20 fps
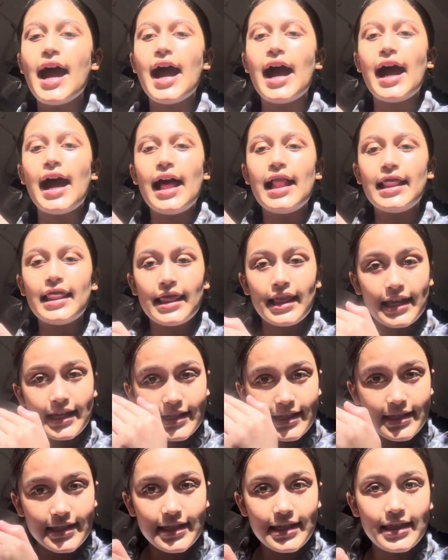I
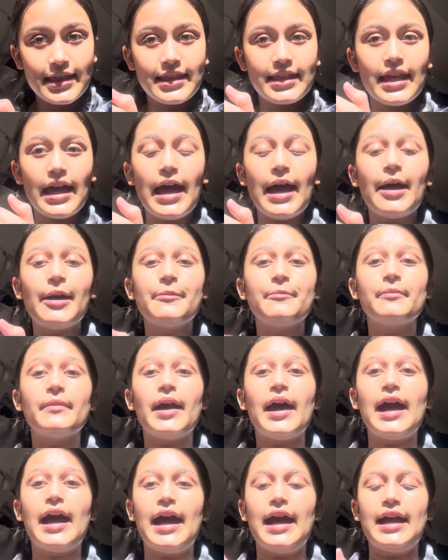listened them,
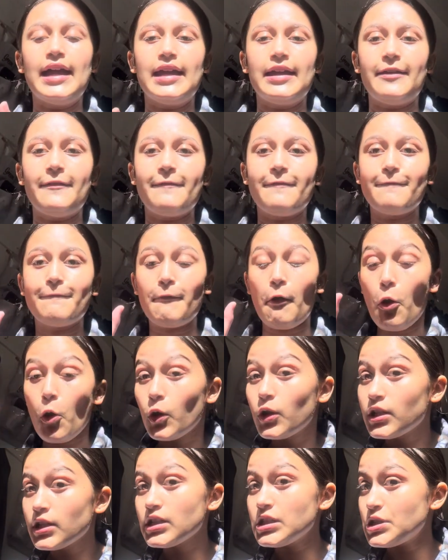I
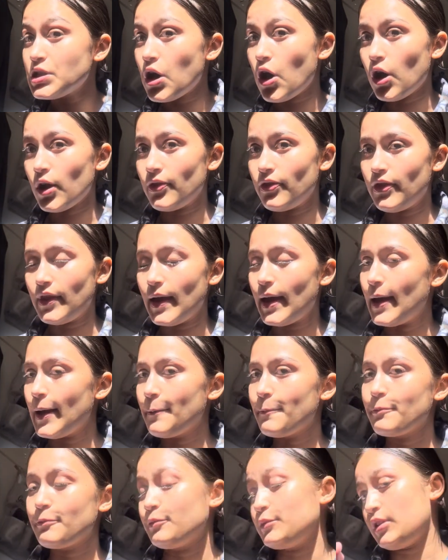focused on
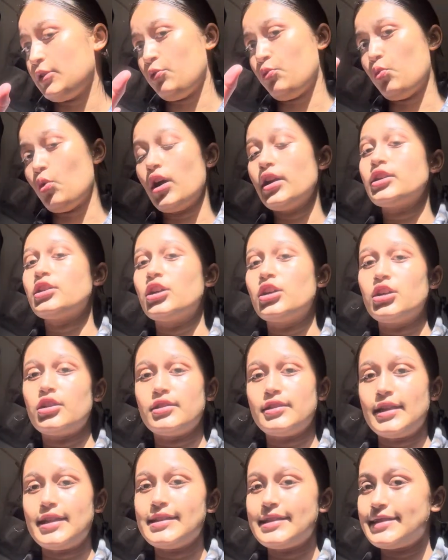them, what are
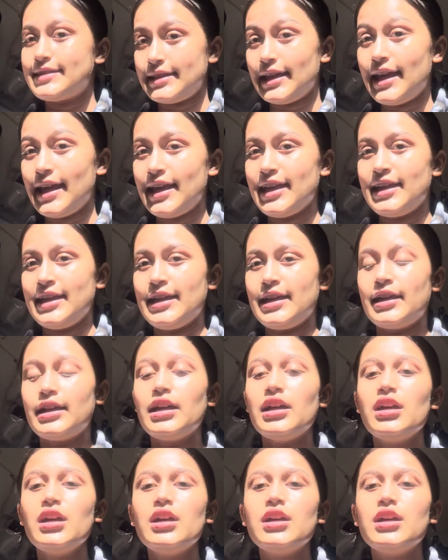they saying.